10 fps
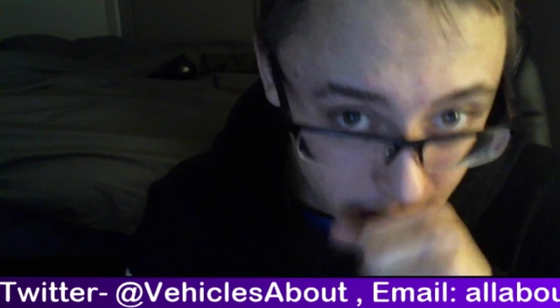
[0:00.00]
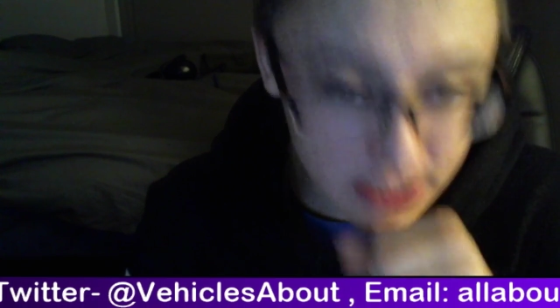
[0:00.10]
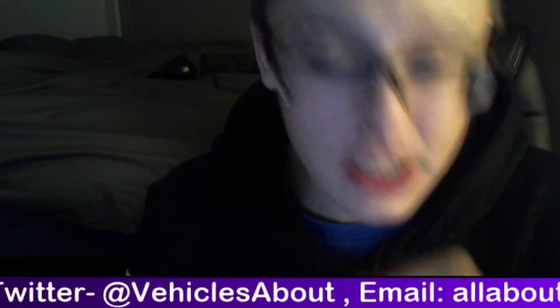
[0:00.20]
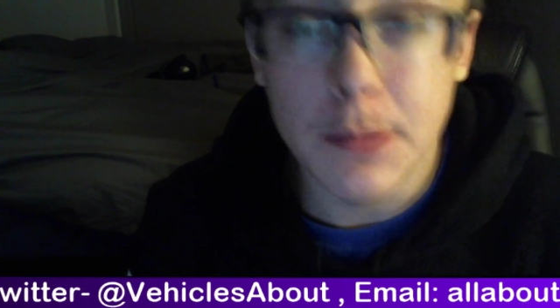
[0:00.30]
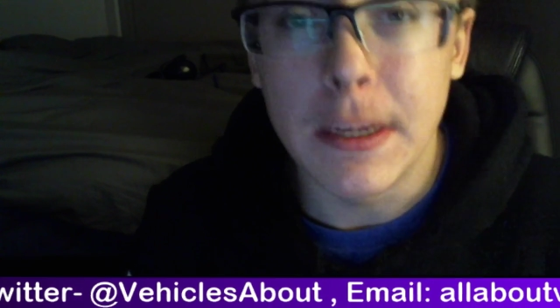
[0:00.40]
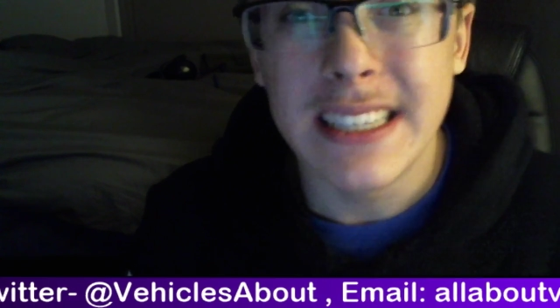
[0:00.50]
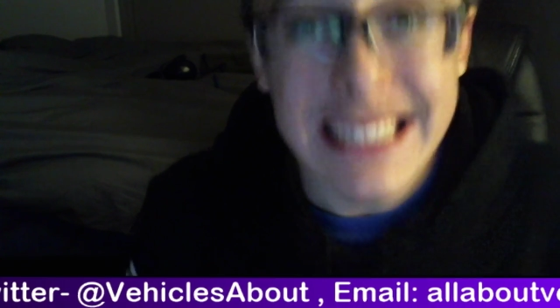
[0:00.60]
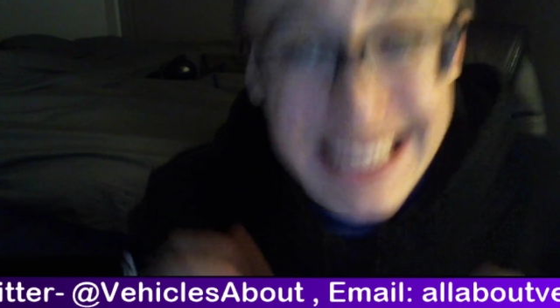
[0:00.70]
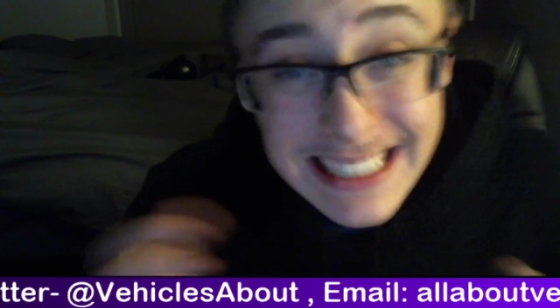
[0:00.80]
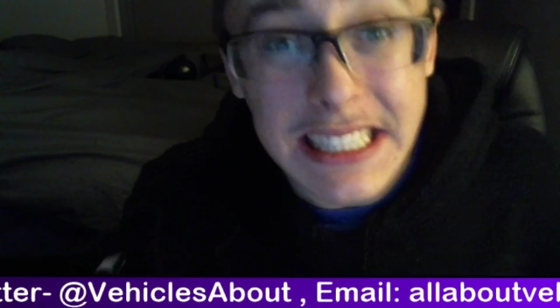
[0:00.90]

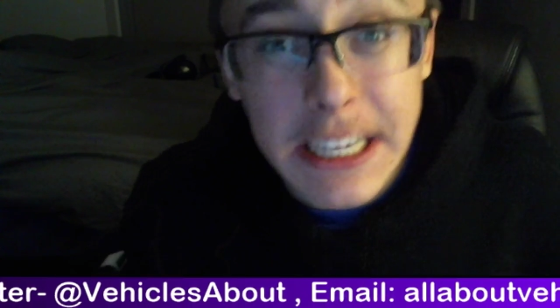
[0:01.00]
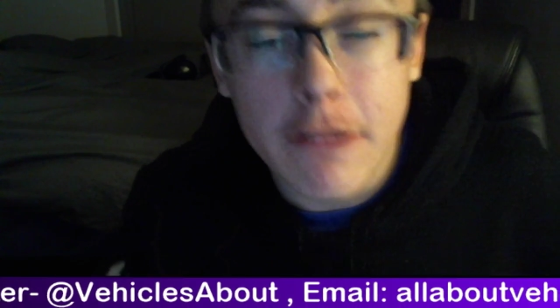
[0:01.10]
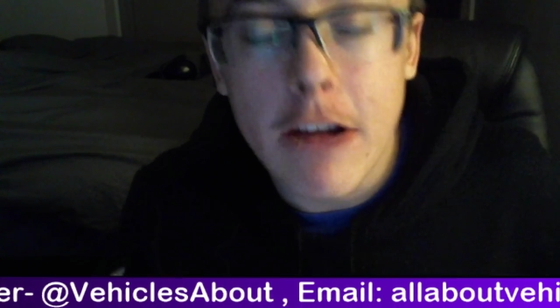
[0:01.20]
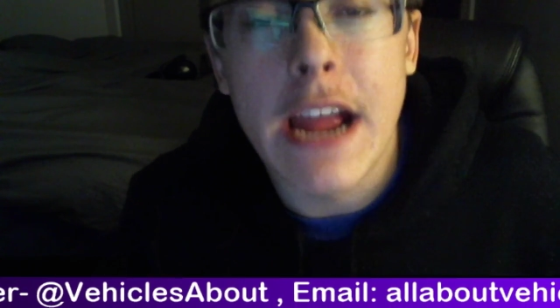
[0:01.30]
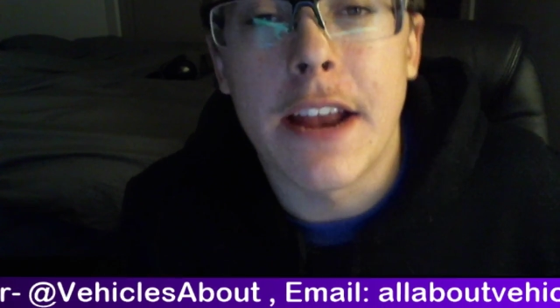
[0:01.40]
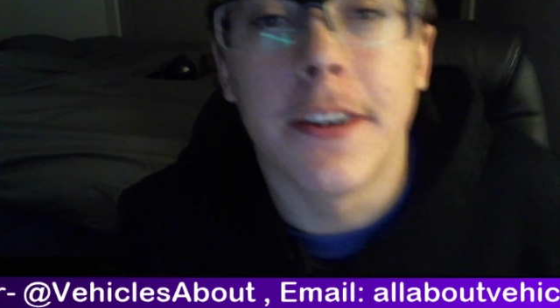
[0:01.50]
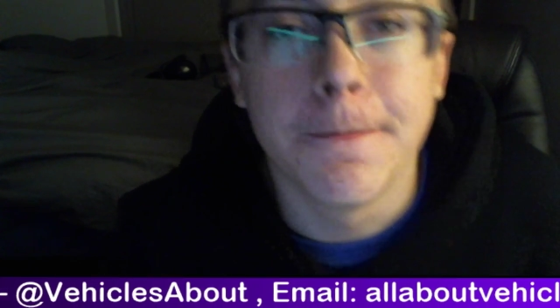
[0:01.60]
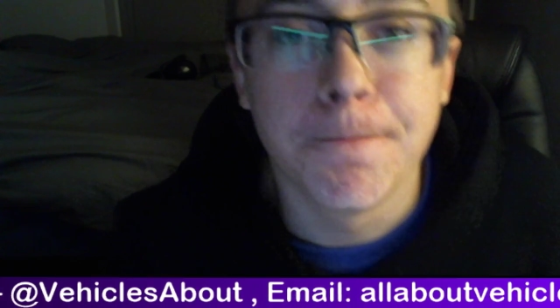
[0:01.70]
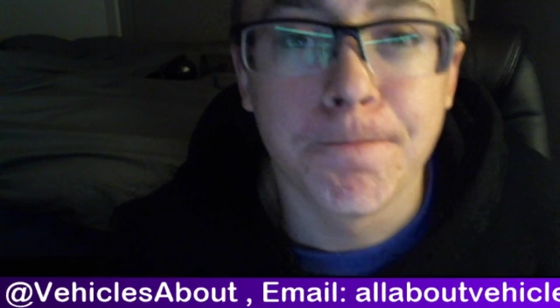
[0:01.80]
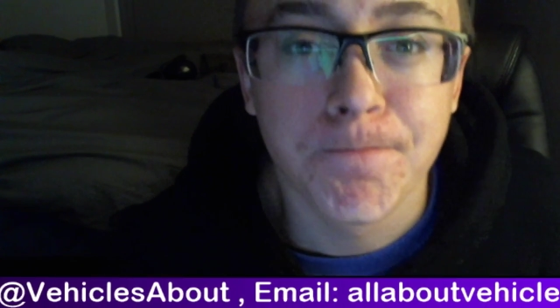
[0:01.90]
$60,000 on
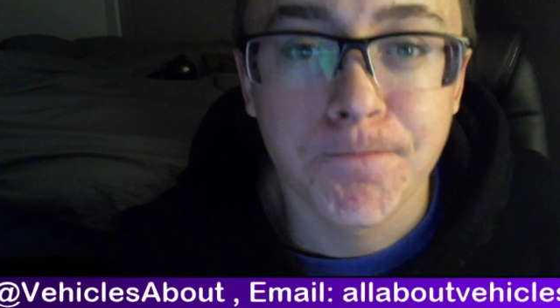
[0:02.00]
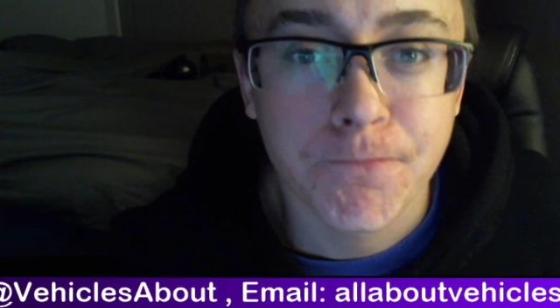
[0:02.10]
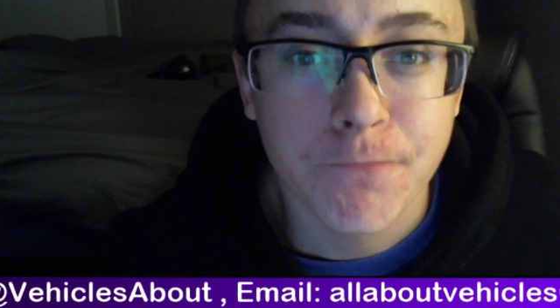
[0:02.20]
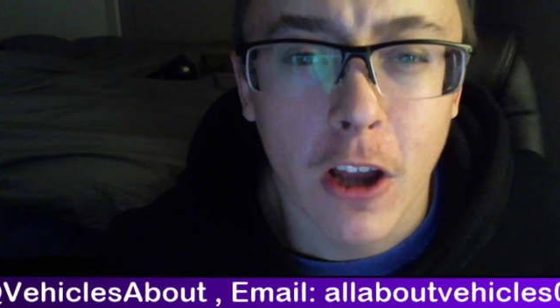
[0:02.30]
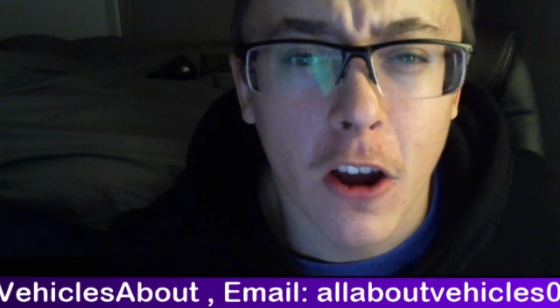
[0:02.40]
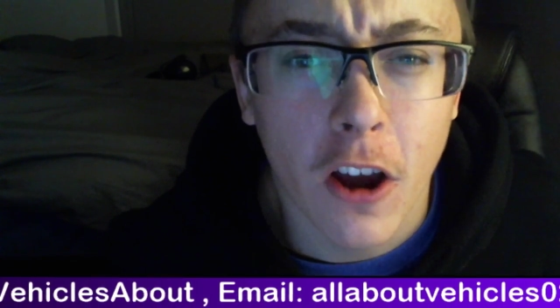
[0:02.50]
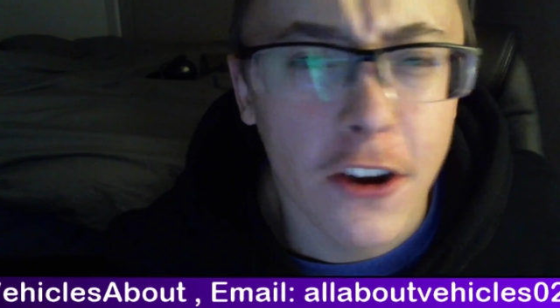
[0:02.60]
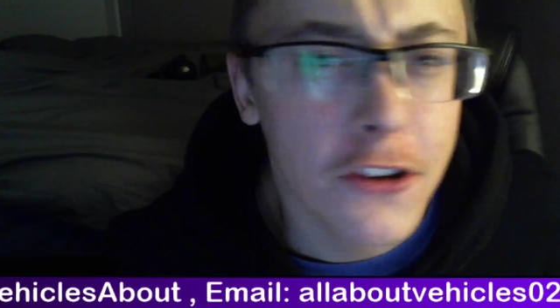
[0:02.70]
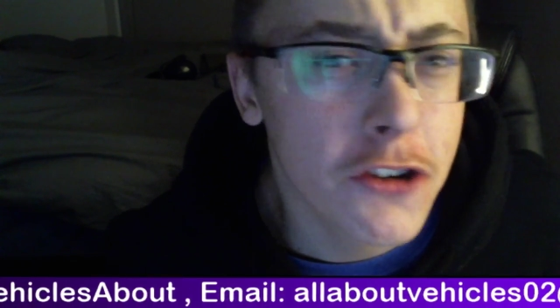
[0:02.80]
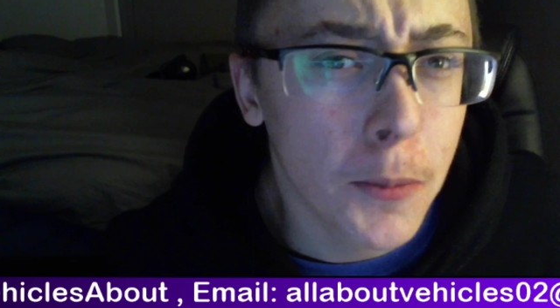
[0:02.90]

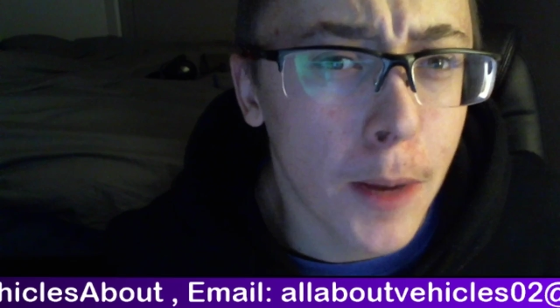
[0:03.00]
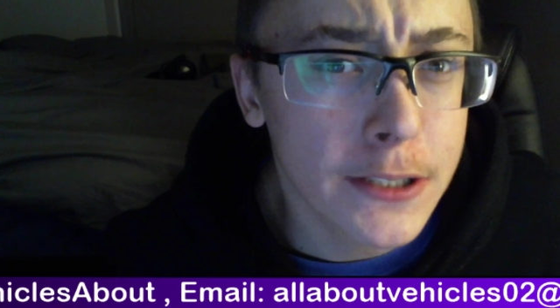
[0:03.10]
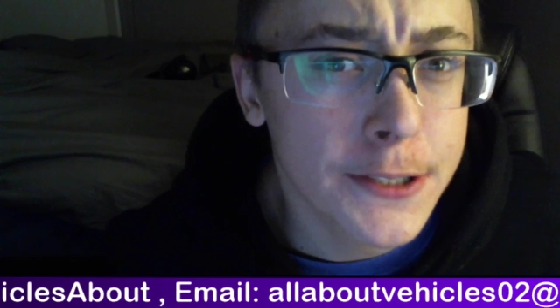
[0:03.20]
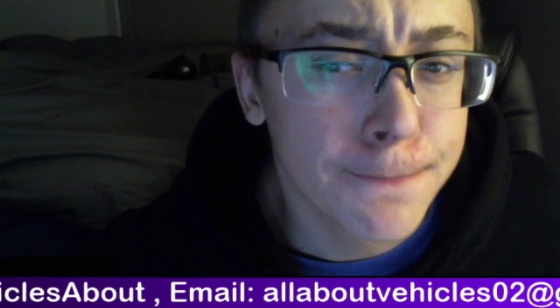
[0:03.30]
a Trail Boss?